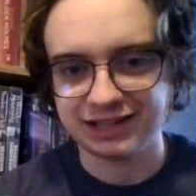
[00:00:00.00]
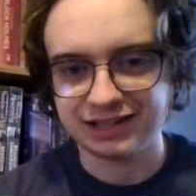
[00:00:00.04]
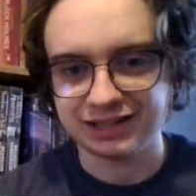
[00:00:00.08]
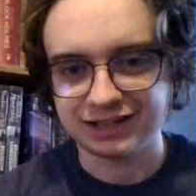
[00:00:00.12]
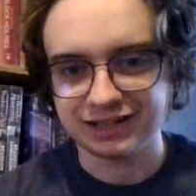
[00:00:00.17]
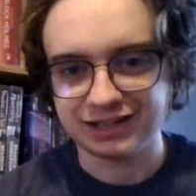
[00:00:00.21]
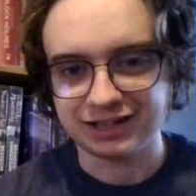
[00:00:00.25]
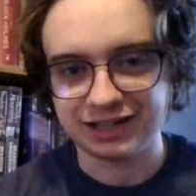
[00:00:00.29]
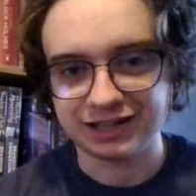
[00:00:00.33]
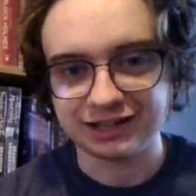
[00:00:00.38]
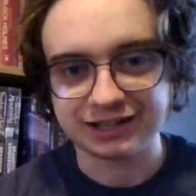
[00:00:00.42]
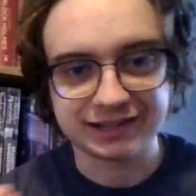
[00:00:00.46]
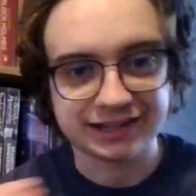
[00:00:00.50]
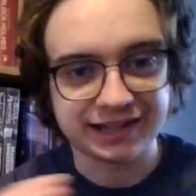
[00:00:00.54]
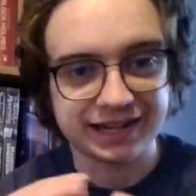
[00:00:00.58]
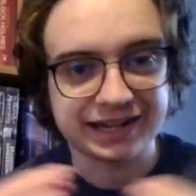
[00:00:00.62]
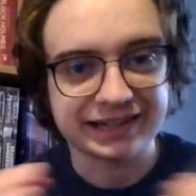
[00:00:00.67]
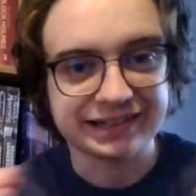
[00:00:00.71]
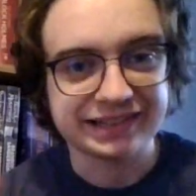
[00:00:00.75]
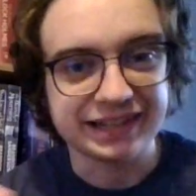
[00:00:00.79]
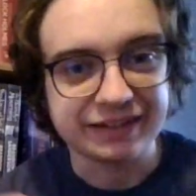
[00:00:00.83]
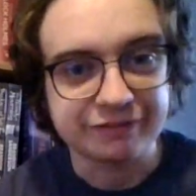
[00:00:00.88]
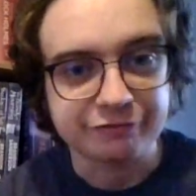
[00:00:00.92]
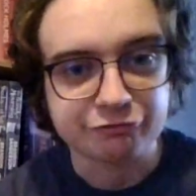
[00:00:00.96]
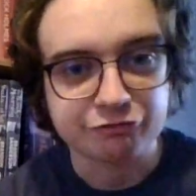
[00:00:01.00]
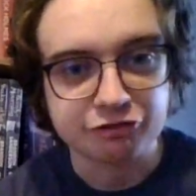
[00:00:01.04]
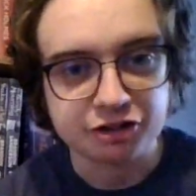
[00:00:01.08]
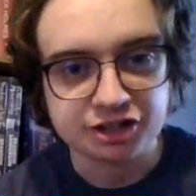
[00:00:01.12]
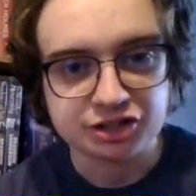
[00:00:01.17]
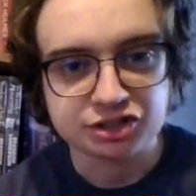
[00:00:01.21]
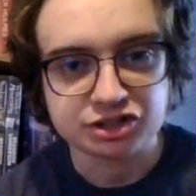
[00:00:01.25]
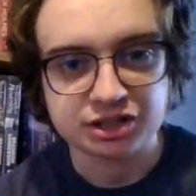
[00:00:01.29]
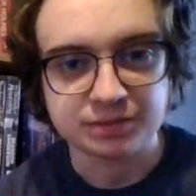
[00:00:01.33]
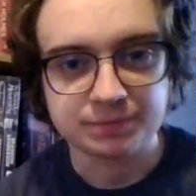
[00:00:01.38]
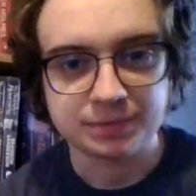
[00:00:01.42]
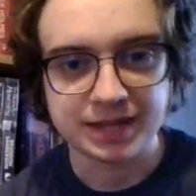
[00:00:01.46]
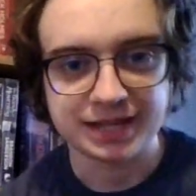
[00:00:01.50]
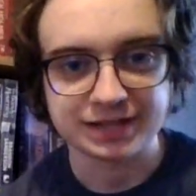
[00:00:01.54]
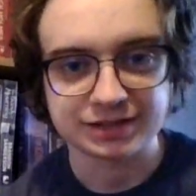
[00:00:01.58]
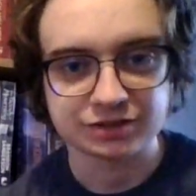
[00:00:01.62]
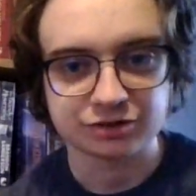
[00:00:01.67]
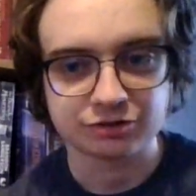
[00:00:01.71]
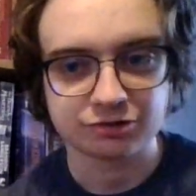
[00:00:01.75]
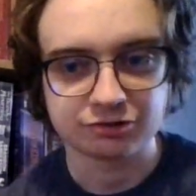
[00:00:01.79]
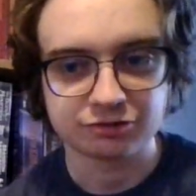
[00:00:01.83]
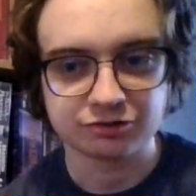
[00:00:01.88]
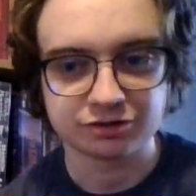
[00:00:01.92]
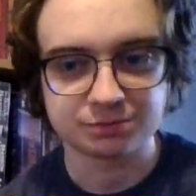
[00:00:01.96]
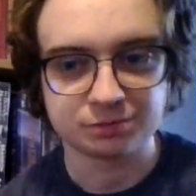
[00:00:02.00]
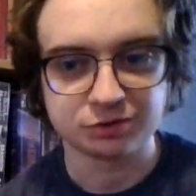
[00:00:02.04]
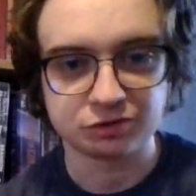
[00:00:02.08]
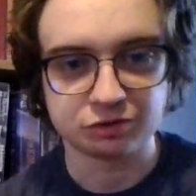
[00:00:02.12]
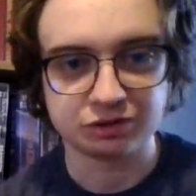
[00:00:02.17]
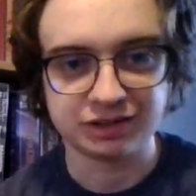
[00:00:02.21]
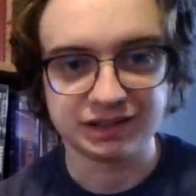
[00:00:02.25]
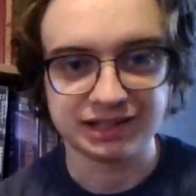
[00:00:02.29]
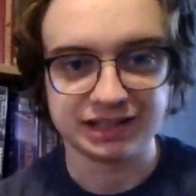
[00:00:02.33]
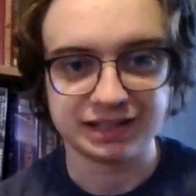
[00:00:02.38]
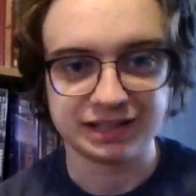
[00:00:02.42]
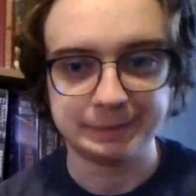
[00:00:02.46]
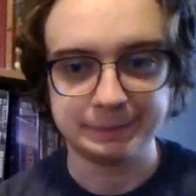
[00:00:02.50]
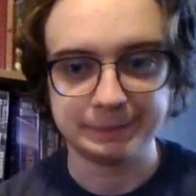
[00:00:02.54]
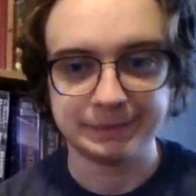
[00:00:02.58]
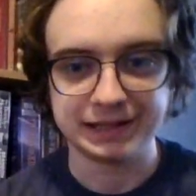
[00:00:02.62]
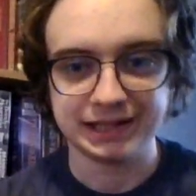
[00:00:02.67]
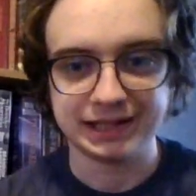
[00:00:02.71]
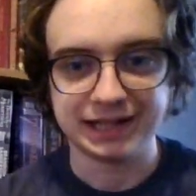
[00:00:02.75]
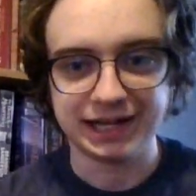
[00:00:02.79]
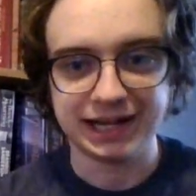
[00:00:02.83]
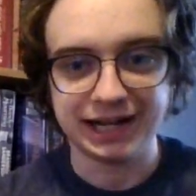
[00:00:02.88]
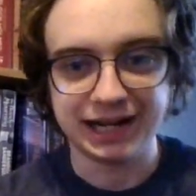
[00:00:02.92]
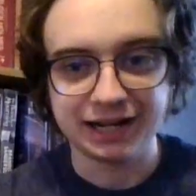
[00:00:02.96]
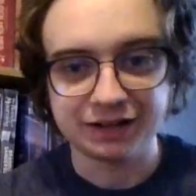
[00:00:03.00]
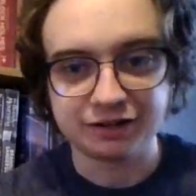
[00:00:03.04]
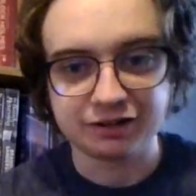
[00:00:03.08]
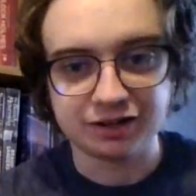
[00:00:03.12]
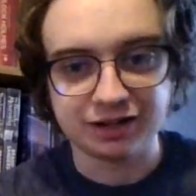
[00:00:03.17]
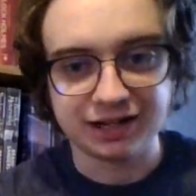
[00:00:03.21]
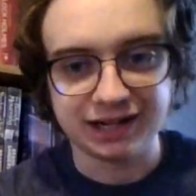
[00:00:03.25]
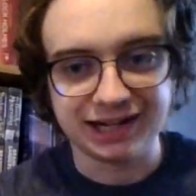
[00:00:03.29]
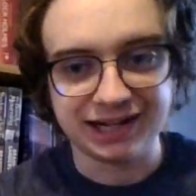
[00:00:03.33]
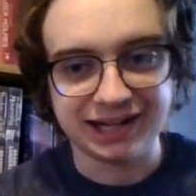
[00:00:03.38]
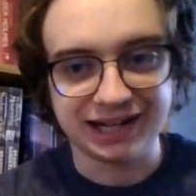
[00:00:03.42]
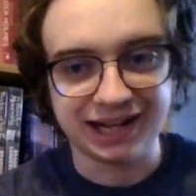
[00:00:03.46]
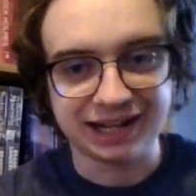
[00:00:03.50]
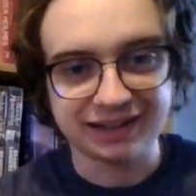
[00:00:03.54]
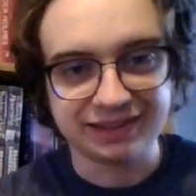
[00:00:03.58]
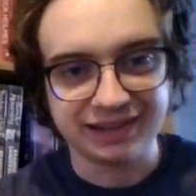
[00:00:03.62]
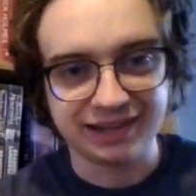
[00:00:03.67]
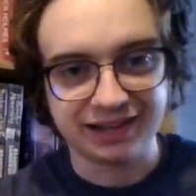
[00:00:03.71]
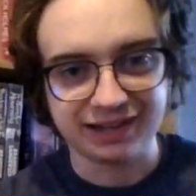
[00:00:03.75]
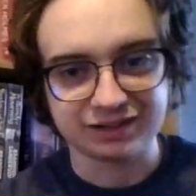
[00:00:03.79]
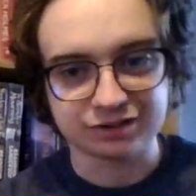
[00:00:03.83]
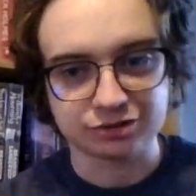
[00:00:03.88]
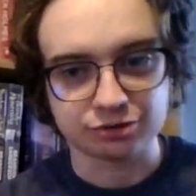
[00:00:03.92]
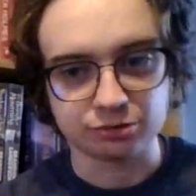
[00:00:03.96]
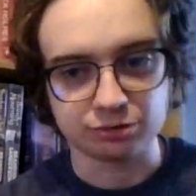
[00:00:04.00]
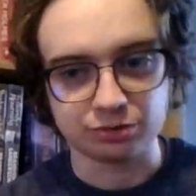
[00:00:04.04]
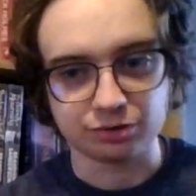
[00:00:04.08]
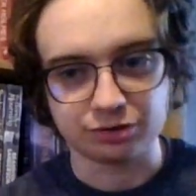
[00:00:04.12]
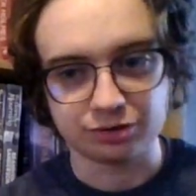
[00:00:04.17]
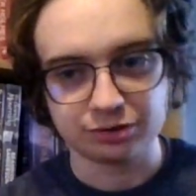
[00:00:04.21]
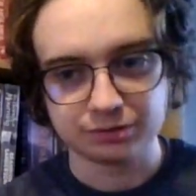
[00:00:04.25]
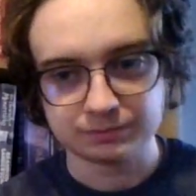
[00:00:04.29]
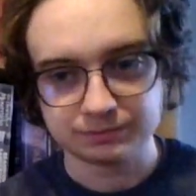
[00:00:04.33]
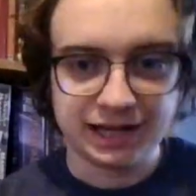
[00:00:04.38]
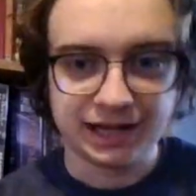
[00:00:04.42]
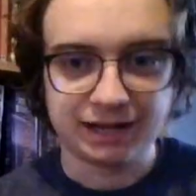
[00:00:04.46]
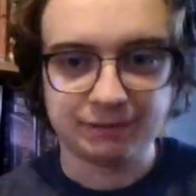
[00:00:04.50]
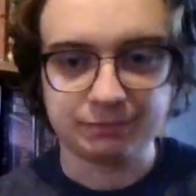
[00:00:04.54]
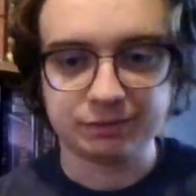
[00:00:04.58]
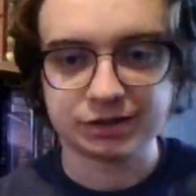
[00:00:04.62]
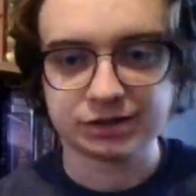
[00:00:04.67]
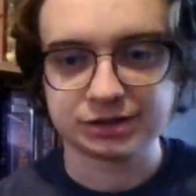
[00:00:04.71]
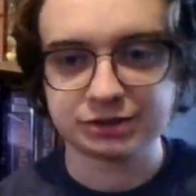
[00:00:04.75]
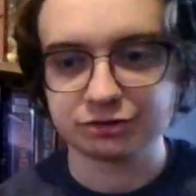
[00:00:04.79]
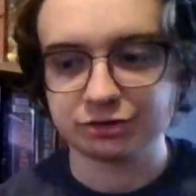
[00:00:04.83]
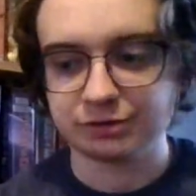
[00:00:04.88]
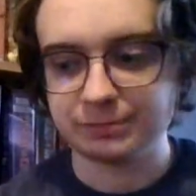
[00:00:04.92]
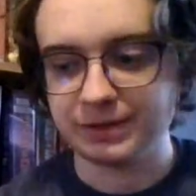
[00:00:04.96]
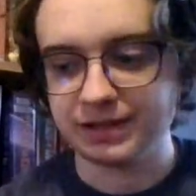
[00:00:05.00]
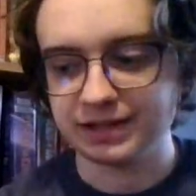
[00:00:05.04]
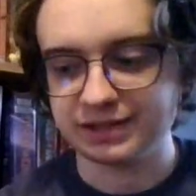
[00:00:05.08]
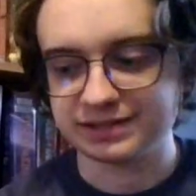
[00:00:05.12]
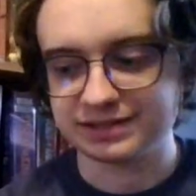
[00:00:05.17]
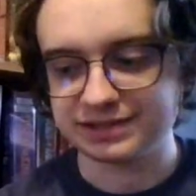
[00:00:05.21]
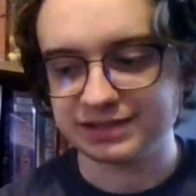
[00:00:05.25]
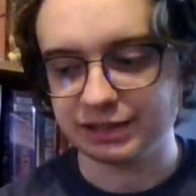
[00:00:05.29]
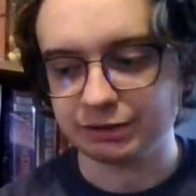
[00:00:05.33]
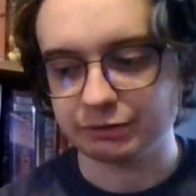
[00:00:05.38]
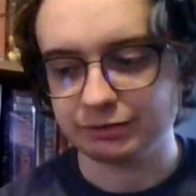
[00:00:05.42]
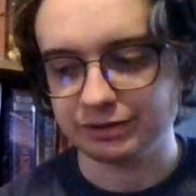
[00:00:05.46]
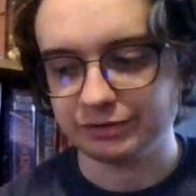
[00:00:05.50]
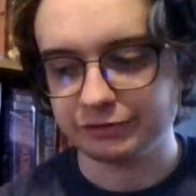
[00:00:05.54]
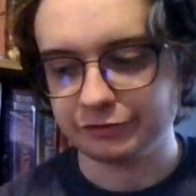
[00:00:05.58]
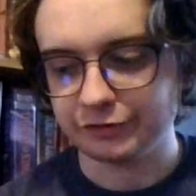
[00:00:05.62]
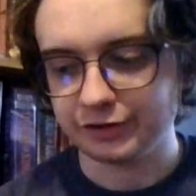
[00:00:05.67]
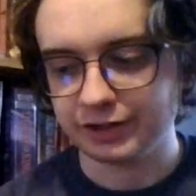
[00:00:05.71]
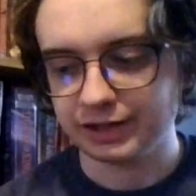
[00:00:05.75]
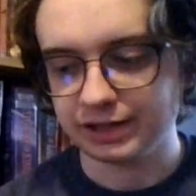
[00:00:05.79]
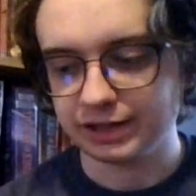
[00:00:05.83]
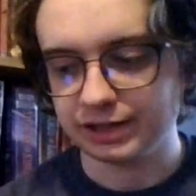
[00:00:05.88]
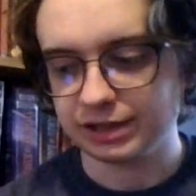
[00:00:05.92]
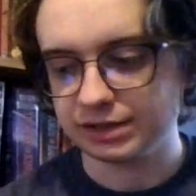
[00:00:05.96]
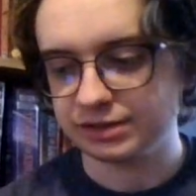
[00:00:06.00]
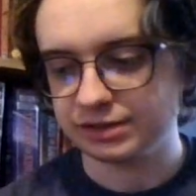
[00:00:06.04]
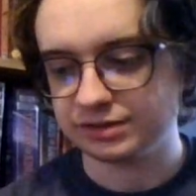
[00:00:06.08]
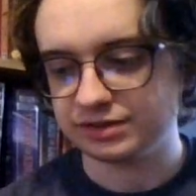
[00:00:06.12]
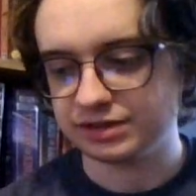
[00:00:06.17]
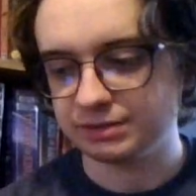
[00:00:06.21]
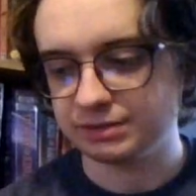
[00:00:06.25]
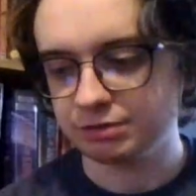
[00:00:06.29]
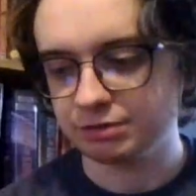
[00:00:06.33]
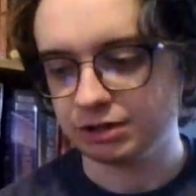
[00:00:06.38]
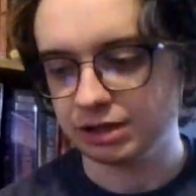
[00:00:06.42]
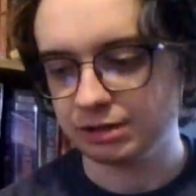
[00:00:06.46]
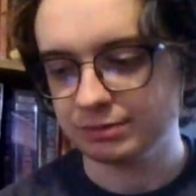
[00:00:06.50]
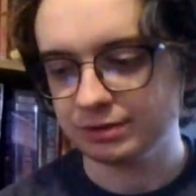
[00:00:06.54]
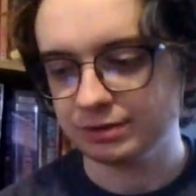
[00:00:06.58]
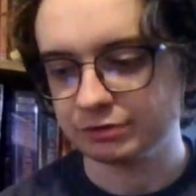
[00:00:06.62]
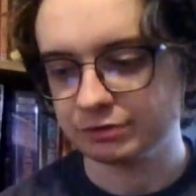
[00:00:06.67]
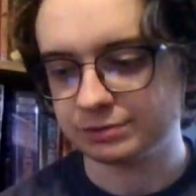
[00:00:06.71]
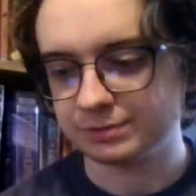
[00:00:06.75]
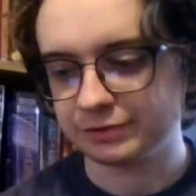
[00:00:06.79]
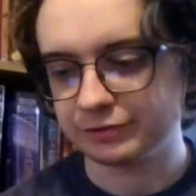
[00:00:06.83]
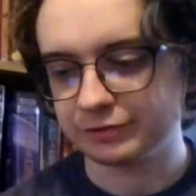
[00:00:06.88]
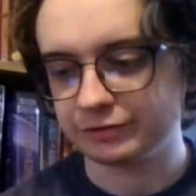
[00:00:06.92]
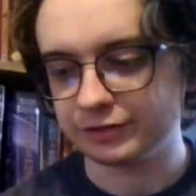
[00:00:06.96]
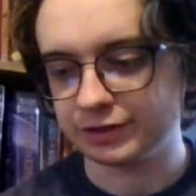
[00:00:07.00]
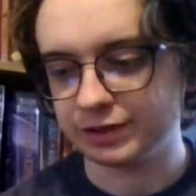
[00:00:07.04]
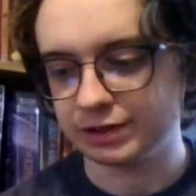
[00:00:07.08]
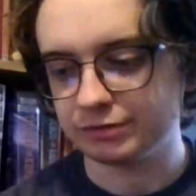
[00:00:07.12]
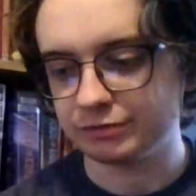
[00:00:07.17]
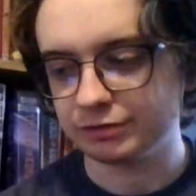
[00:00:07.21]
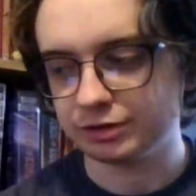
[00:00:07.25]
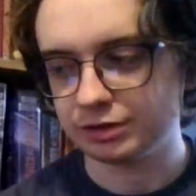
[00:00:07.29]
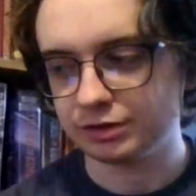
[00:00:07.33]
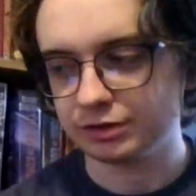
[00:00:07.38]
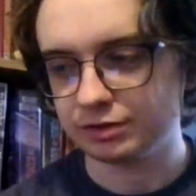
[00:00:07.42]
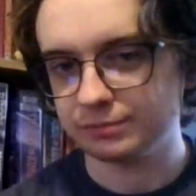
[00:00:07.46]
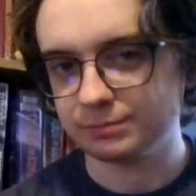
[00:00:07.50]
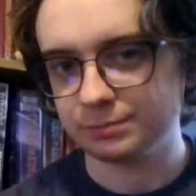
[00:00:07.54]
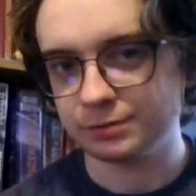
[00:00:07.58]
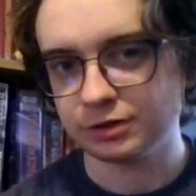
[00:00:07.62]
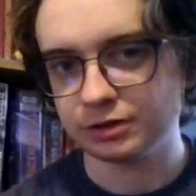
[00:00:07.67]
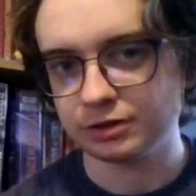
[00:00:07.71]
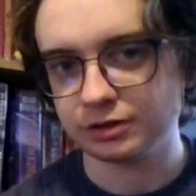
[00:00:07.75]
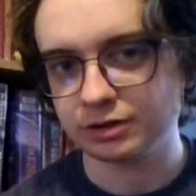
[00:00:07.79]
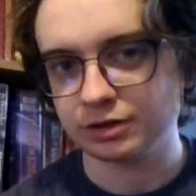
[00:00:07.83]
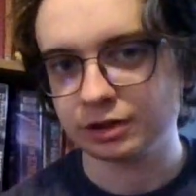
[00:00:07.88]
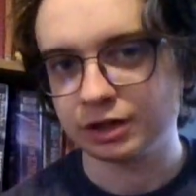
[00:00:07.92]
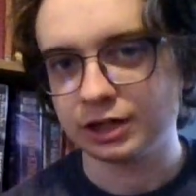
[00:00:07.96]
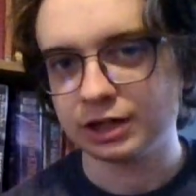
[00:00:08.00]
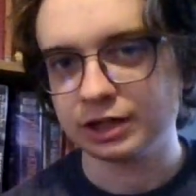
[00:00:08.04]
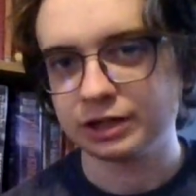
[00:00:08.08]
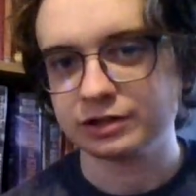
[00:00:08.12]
uh, unlikely friendship that stows between them. I don't know. I, I think it's cool. I'm also a big Siri fan. She probably was my favorite of the book.